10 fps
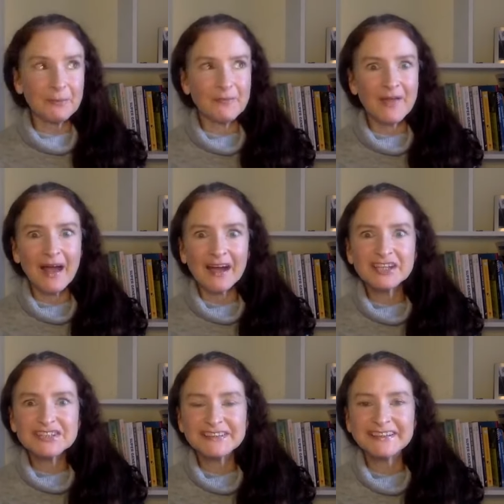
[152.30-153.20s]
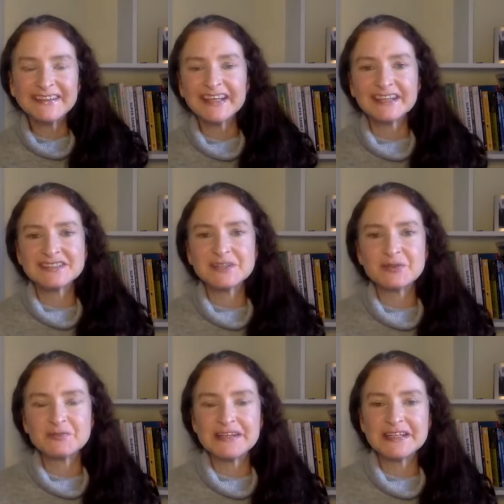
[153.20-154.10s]
Well, there actually is
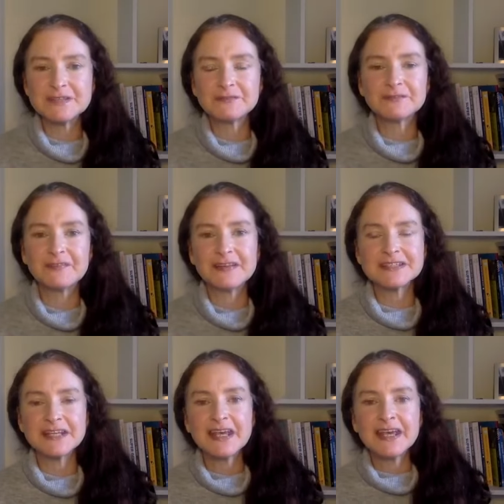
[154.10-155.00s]
a reason for this.